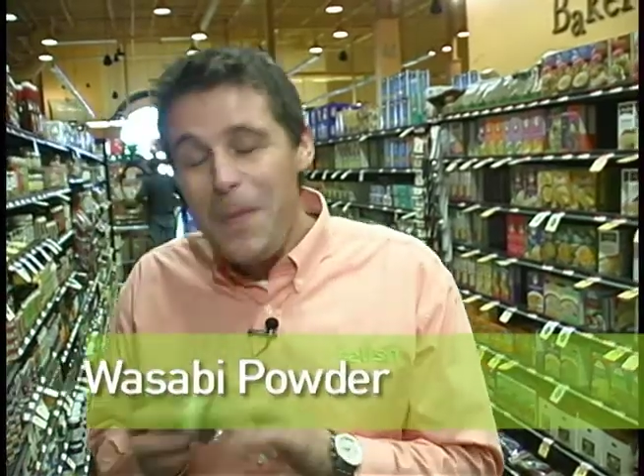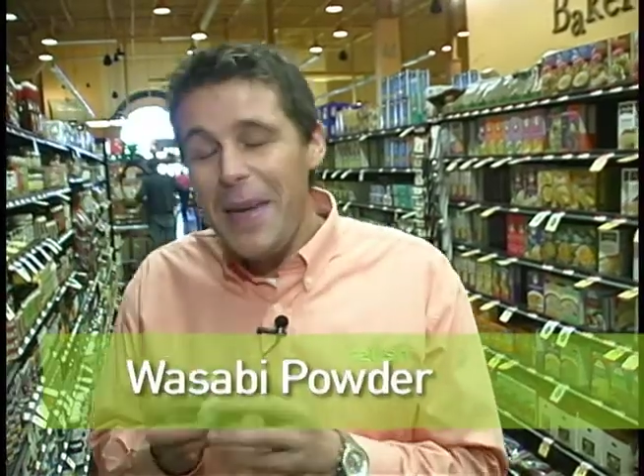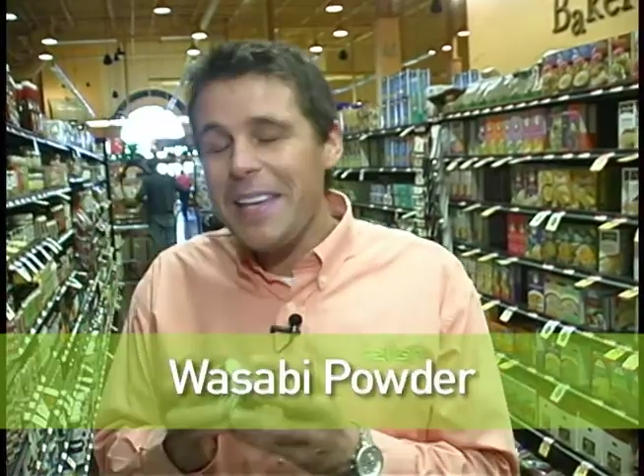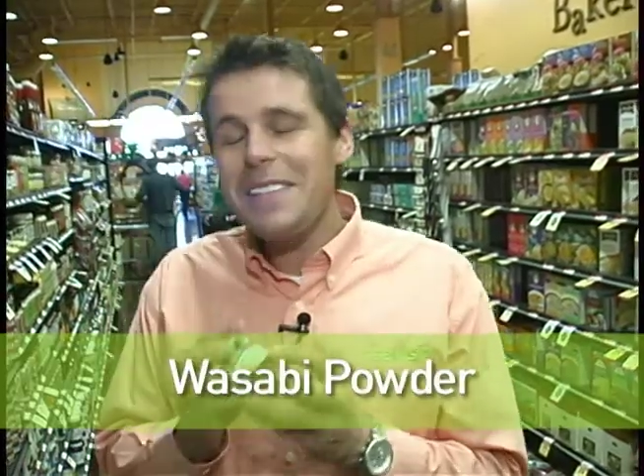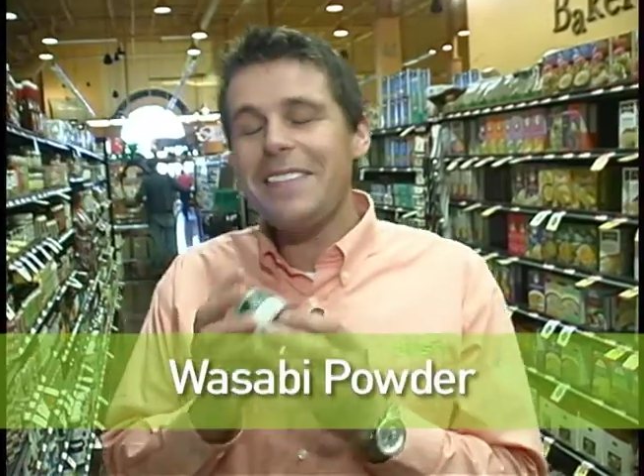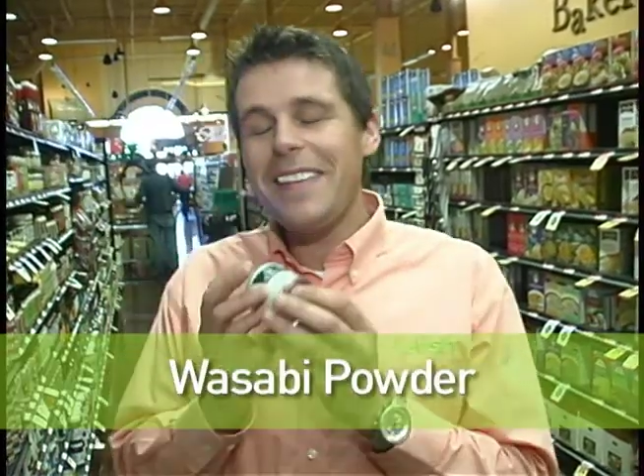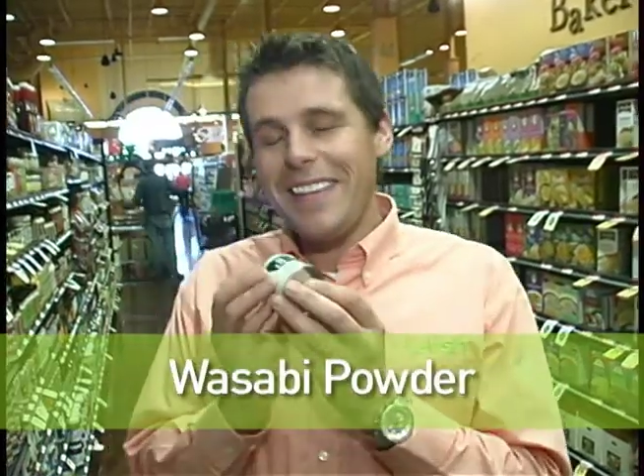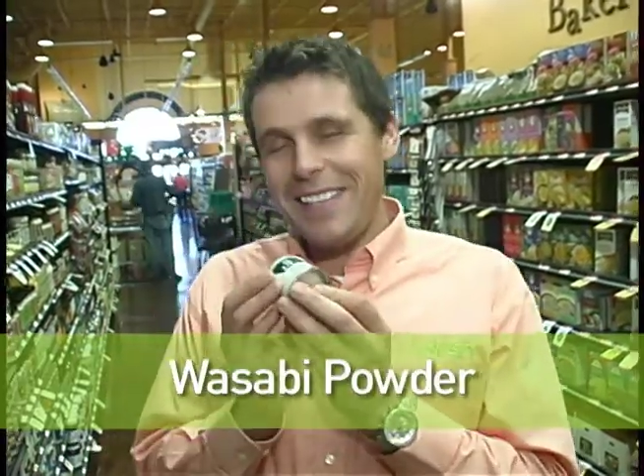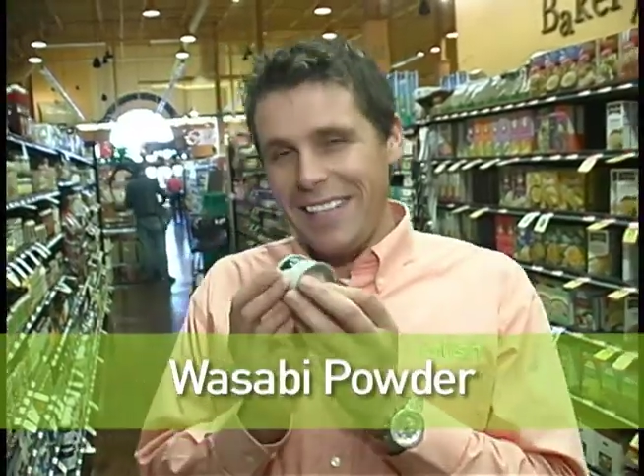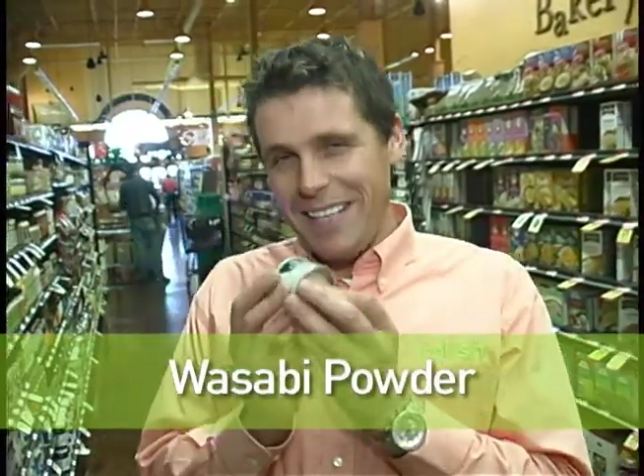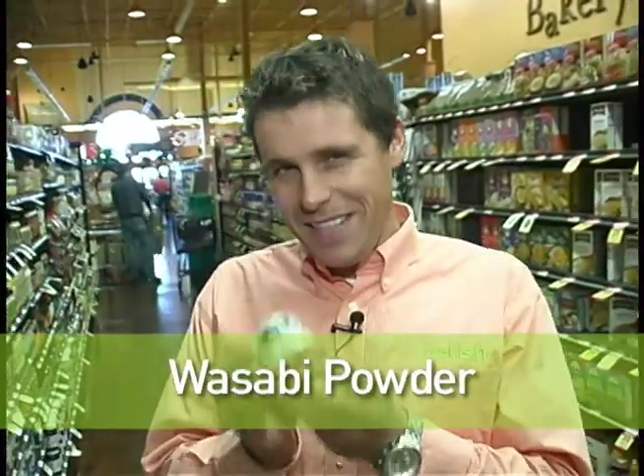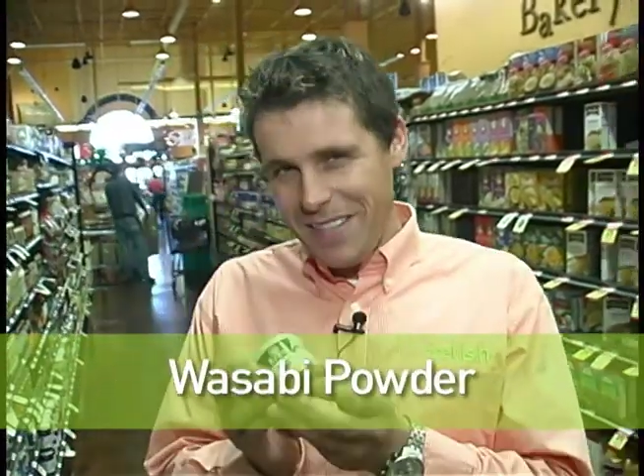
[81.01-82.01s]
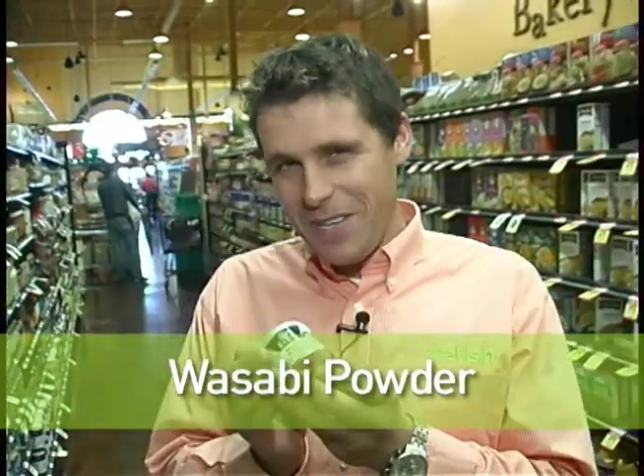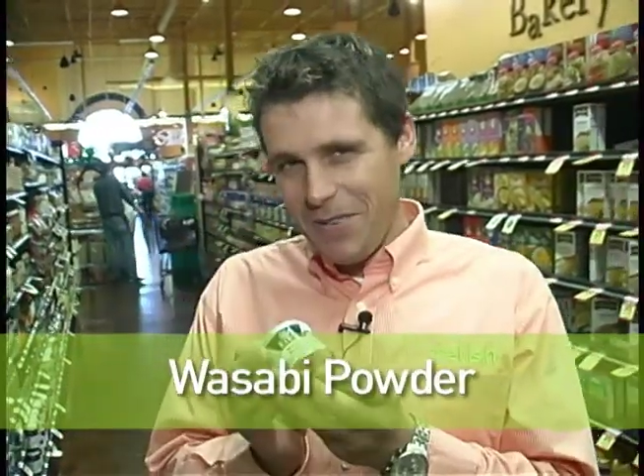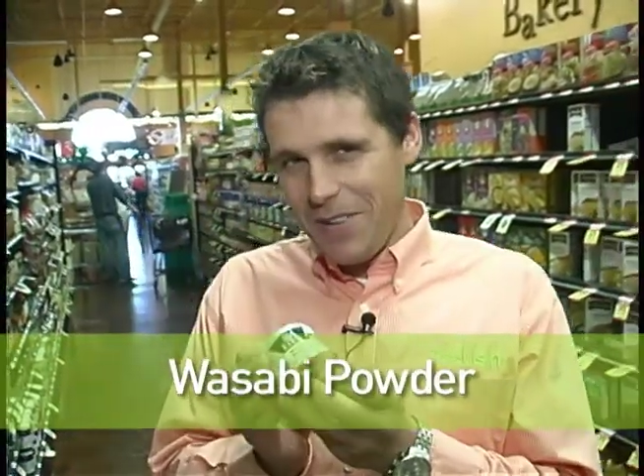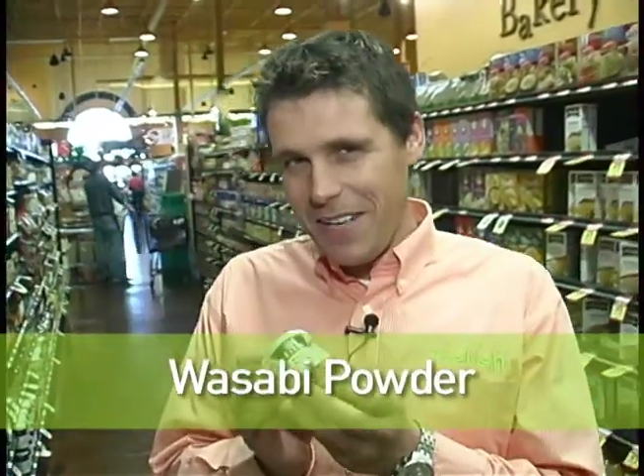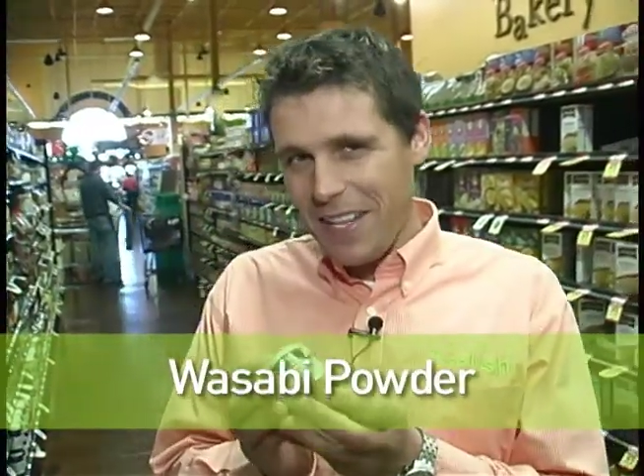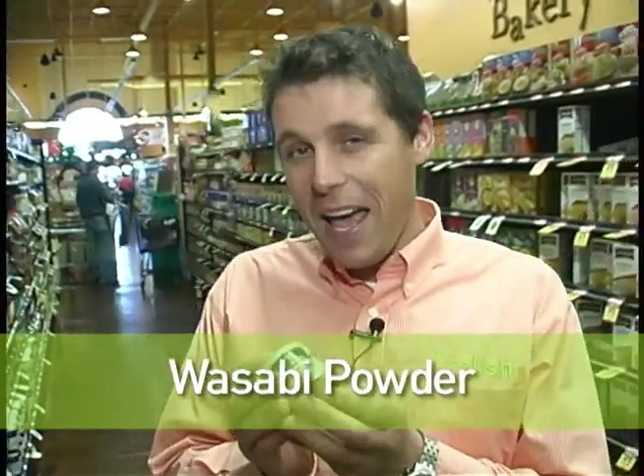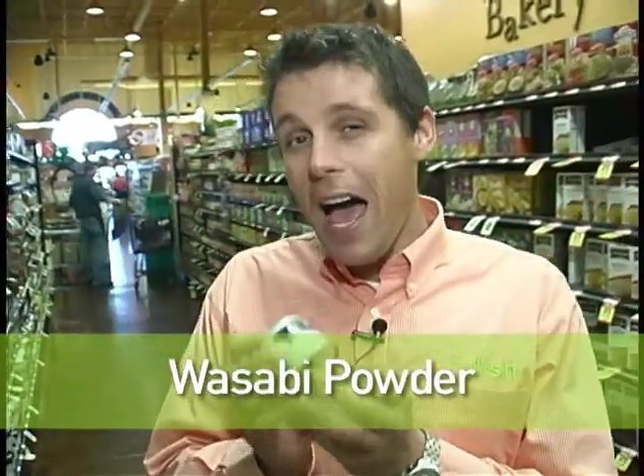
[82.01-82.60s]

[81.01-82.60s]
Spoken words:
biggest thing in the industry is that